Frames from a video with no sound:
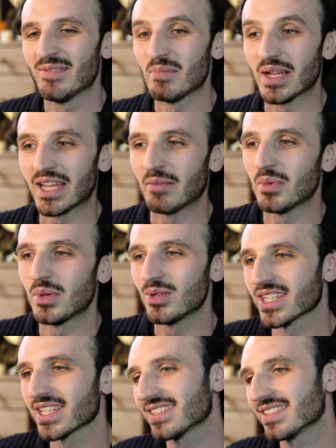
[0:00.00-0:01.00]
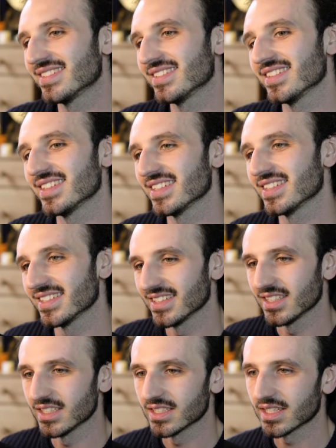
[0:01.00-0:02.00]
making music
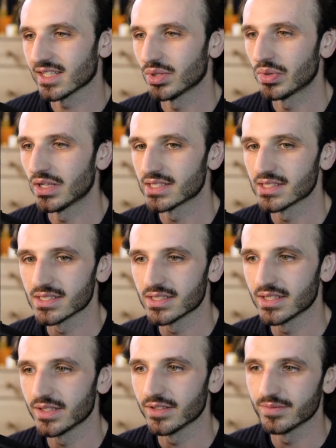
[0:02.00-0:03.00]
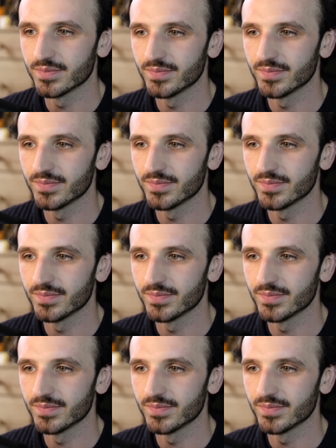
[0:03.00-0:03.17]
can be applied to this too.